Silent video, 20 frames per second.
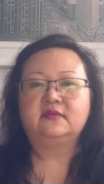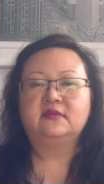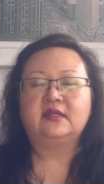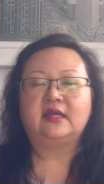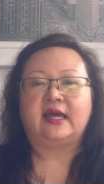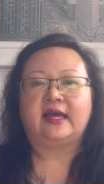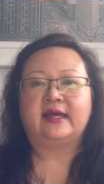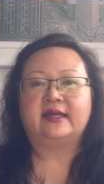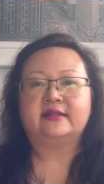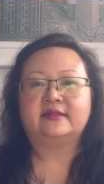
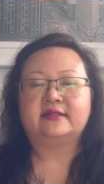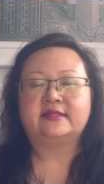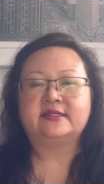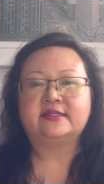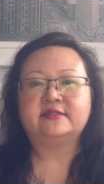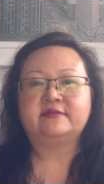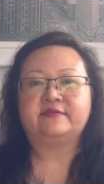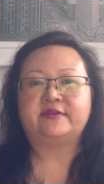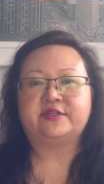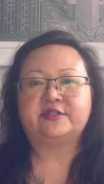And
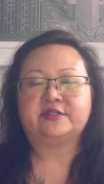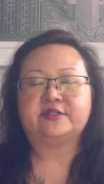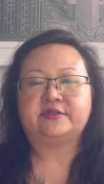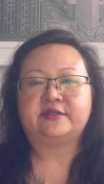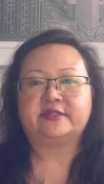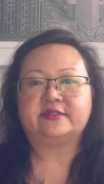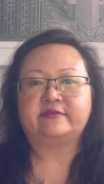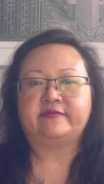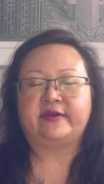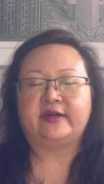this feature
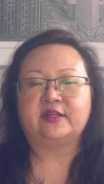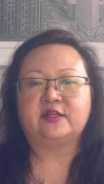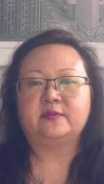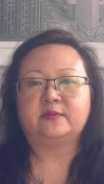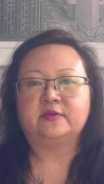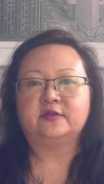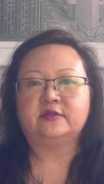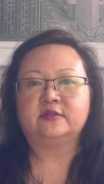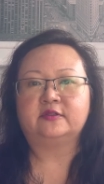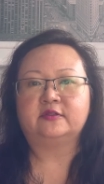is
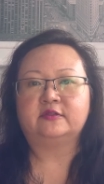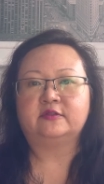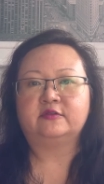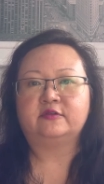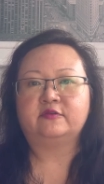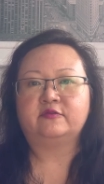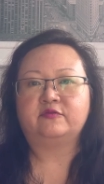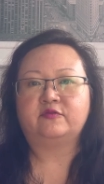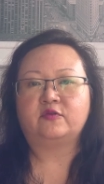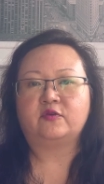available
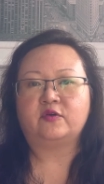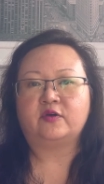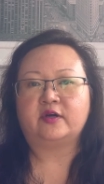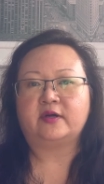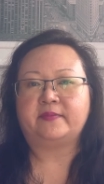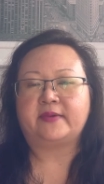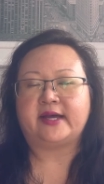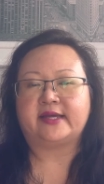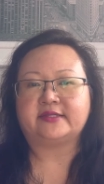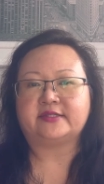for
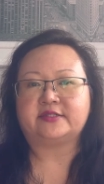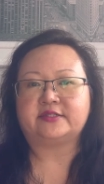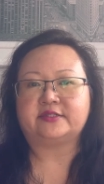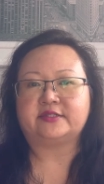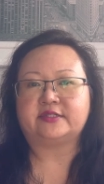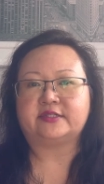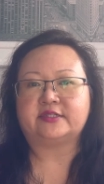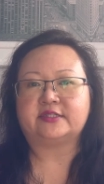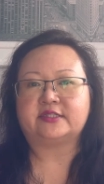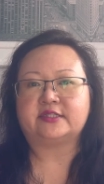
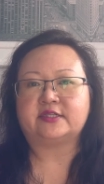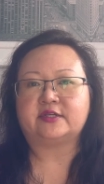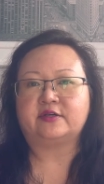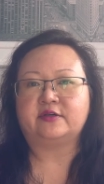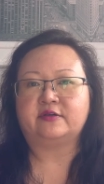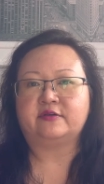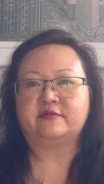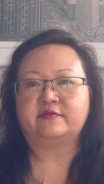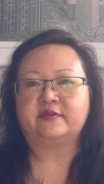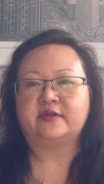passengers
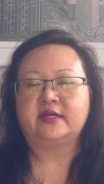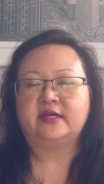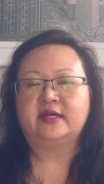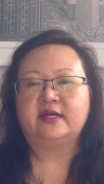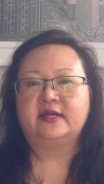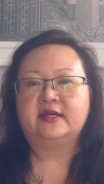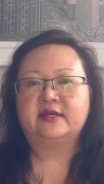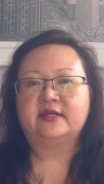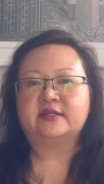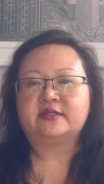of
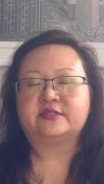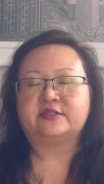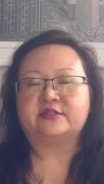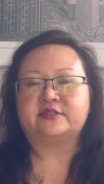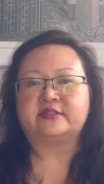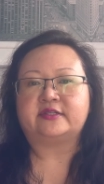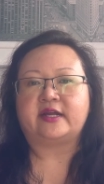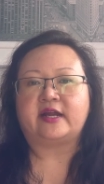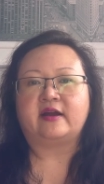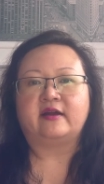
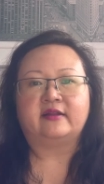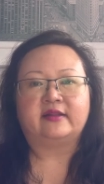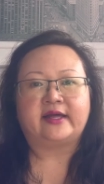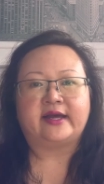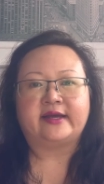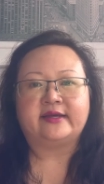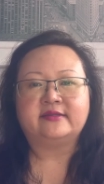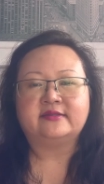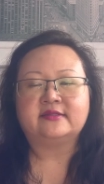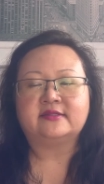certain
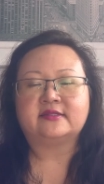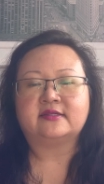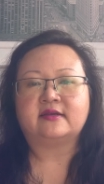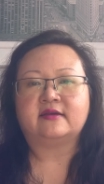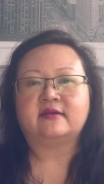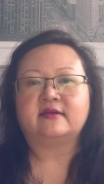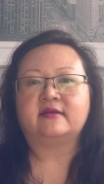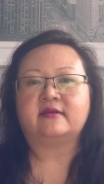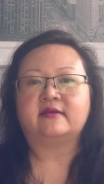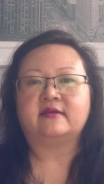airlines,
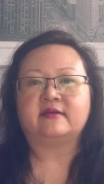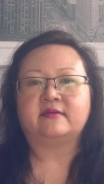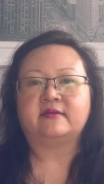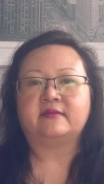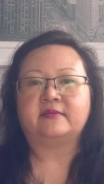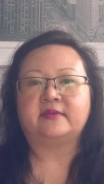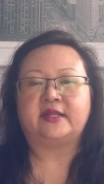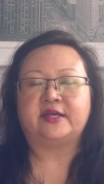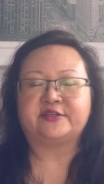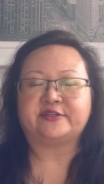
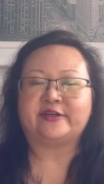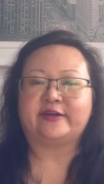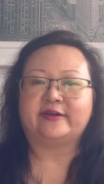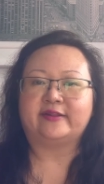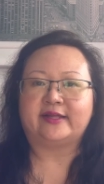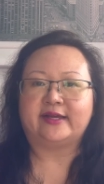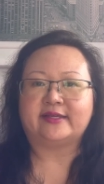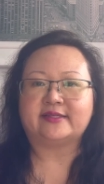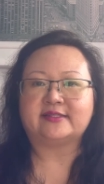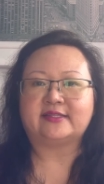Malaysia
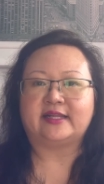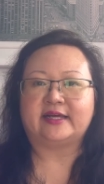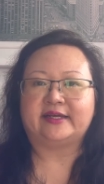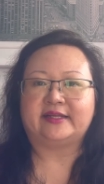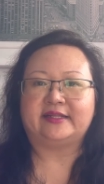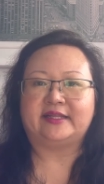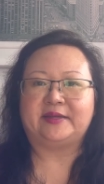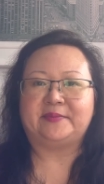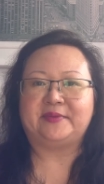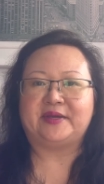Airlines
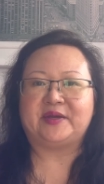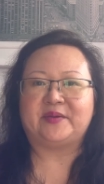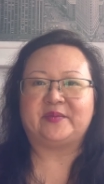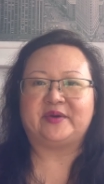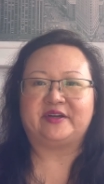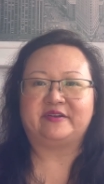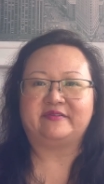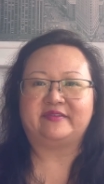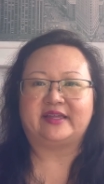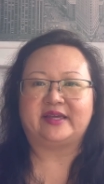luckily being
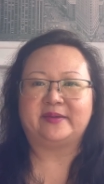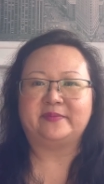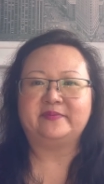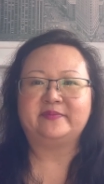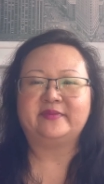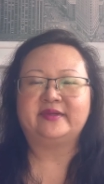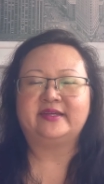one of them.